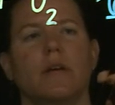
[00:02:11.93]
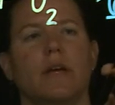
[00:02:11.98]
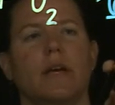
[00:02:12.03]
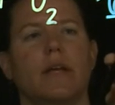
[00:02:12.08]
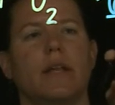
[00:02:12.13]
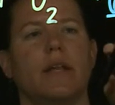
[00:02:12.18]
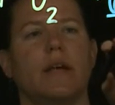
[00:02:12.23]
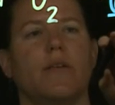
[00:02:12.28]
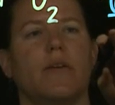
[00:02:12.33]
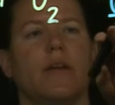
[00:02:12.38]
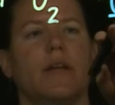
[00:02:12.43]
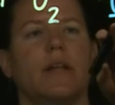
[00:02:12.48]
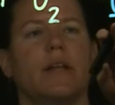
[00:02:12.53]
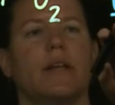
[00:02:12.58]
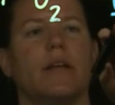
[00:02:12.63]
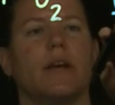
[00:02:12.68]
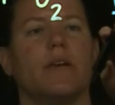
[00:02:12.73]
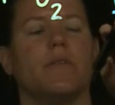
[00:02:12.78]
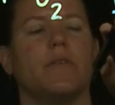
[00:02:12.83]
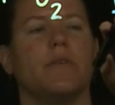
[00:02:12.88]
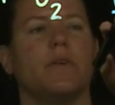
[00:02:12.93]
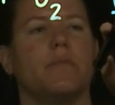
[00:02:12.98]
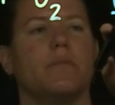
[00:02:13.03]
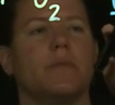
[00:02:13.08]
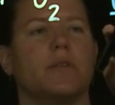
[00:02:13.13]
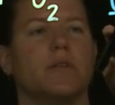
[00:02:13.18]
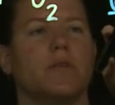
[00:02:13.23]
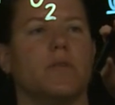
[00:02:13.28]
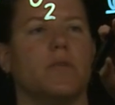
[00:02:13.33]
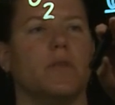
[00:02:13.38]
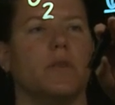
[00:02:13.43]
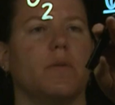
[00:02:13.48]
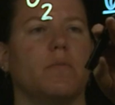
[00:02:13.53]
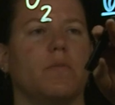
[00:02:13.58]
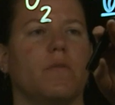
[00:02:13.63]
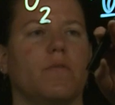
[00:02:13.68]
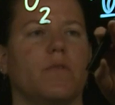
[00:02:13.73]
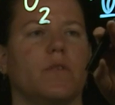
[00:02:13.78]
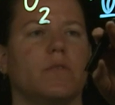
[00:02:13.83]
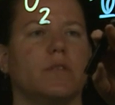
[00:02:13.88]
And now I need to count the total
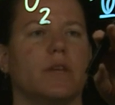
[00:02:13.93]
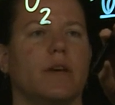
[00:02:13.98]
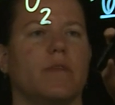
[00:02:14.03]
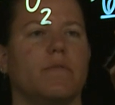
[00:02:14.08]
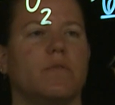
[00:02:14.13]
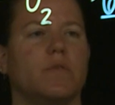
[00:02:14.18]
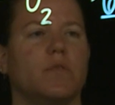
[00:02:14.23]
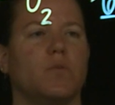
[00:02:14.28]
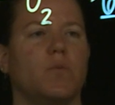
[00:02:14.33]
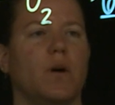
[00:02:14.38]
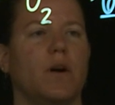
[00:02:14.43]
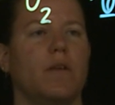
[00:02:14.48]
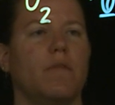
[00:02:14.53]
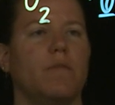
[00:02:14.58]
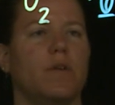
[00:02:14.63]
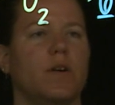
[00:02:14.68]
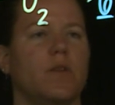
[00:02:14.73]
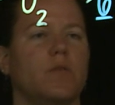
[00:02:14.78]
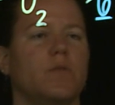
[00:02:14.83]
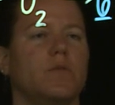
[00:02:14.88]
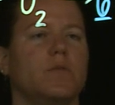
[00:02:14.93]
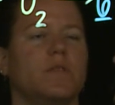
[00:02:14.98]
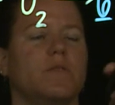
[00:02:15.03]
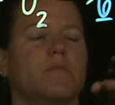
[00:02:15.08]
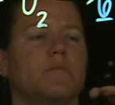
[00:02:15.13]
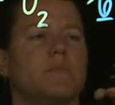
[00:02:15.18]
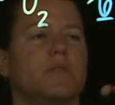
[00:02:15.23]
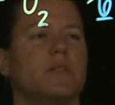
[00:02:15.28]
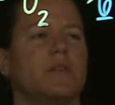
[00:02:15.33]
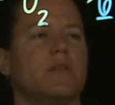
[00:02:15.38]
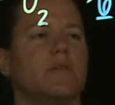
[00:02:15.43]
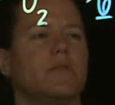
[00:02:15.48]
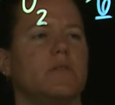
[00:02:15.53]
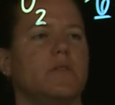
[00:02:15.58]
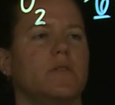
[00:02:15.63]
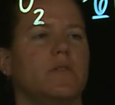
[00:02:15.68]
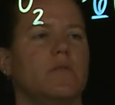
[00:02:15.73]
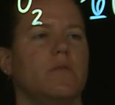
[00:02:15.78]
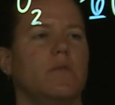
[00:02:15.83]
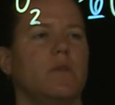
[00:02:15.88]
number of O's. I have 12 O's from
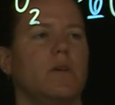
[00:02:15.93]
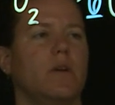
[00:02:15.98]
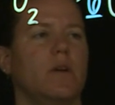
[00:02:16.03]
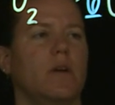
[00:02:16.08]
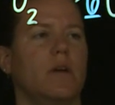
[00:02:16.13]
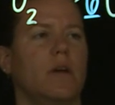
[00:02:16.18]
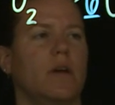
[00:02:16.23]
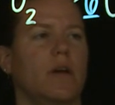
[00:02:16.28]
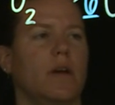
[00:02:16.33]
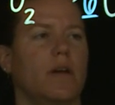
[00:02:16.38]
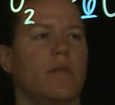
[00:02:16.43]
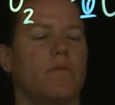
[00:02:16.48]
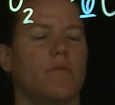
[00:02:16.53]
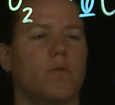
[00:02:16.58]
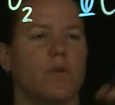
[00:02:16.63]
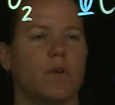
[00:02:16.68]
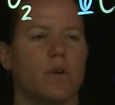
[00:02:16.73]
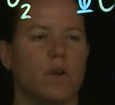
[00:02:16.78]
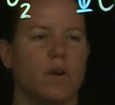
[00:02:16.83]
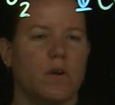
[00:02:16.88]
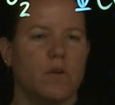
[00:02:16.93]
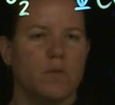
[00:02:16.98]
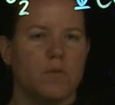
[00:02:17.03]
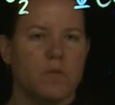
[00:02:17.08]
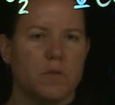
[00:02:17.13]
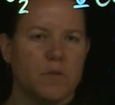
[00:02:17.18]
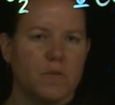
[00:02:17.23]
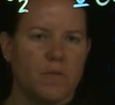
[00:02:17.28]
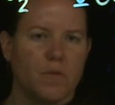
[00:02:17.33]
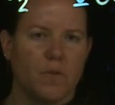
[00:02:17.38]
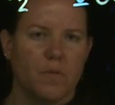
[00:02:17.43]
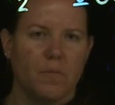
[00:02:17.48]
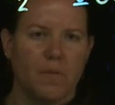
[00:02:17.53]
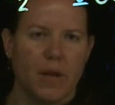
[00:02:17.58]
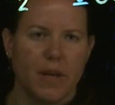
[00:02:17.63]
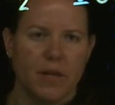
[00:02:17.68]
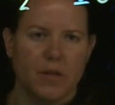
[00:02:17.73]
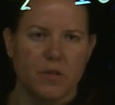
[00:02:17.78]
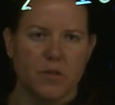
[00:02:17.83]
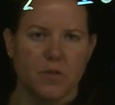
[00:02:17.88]
CO2 and four O's from
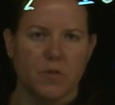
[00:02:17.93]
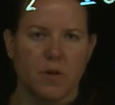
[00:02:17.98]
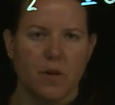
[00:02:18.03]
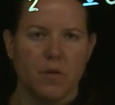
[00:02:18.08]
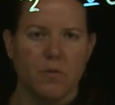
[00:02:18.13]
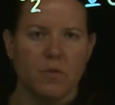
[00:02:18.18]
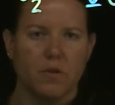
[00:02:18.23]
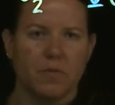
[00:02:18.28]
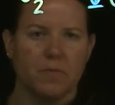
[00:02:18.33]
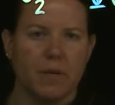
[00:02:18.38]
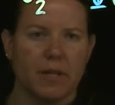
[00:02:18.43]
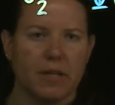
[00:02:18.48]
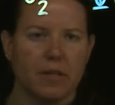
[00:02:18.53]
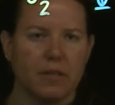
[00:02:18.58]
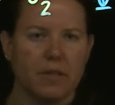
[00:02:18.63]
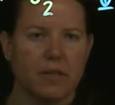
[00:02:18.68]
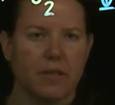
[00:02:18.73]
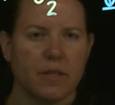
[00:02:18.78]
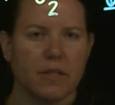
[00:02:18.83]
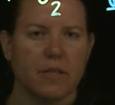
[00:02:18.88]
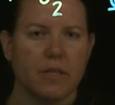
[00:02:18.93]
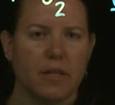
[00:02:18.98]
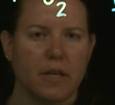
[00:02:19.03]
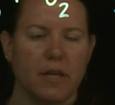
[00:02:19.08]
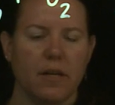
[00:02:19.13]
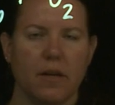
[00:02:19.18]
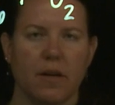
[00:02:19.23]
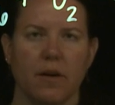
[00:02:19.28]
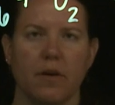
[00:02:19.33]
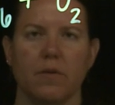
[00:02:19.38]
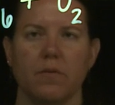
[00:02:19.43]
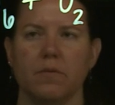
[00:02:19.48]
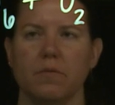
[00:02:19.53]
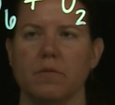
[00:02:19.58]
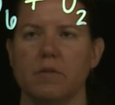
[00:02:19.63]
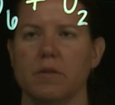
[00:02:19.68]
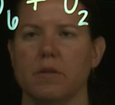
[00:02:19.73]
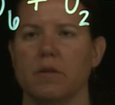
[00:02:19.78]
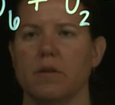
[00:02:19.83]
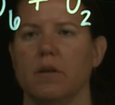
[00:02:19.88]
H2O, which makes 16
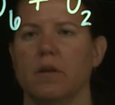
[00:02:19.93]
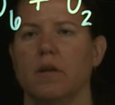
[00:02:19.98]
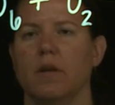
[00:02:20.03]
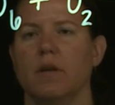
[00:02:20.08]
O's.